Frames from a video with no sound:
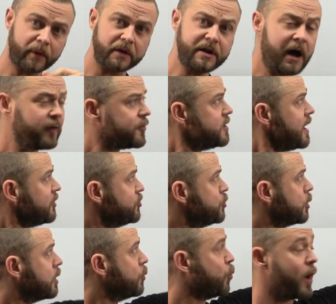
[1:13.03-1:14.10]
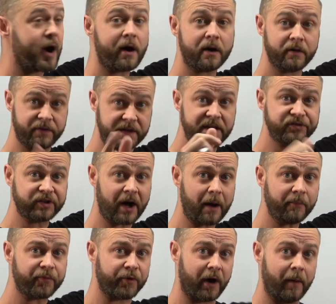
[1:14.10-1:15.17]
Now, if you're not sure where these
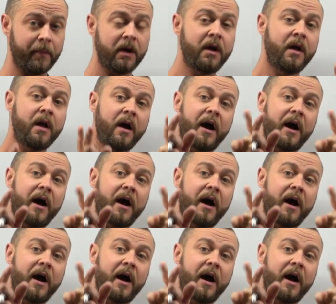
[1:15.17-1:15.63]
come from,